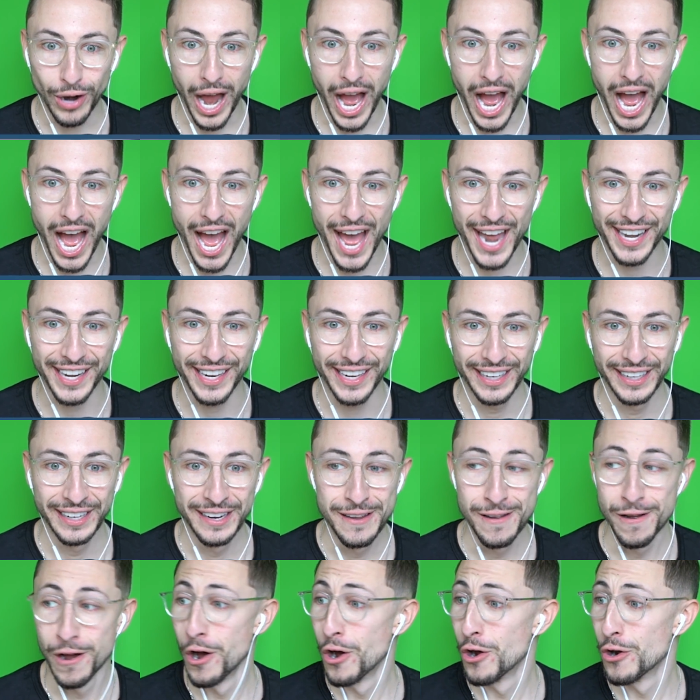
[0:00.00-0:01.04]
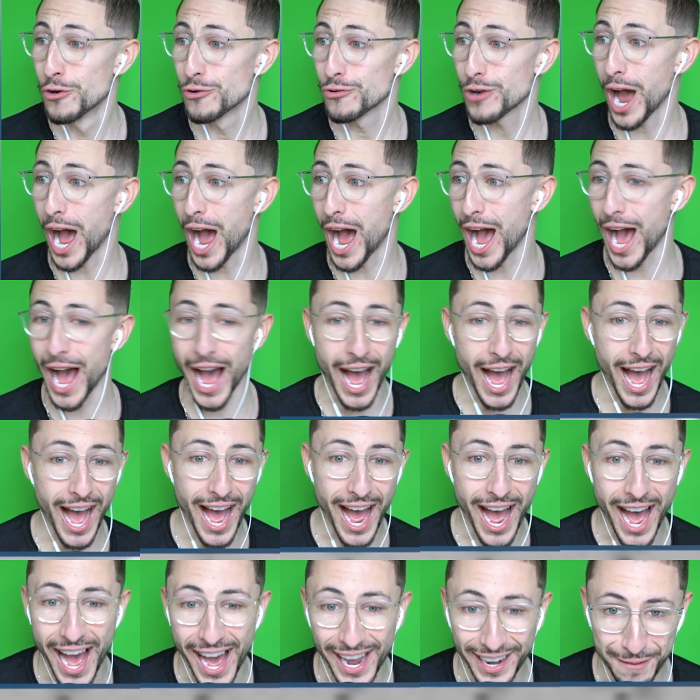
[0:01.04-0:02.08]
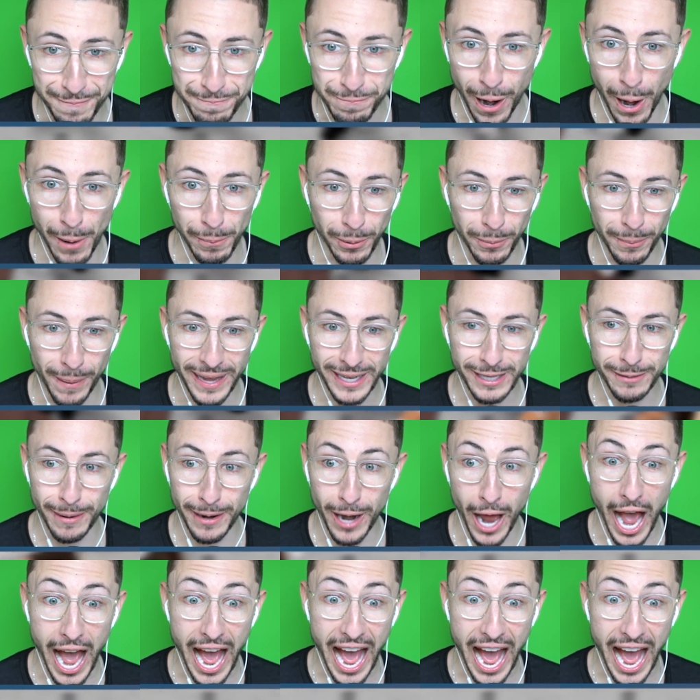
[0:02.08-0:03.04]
Run! Run! Purple Baker Man!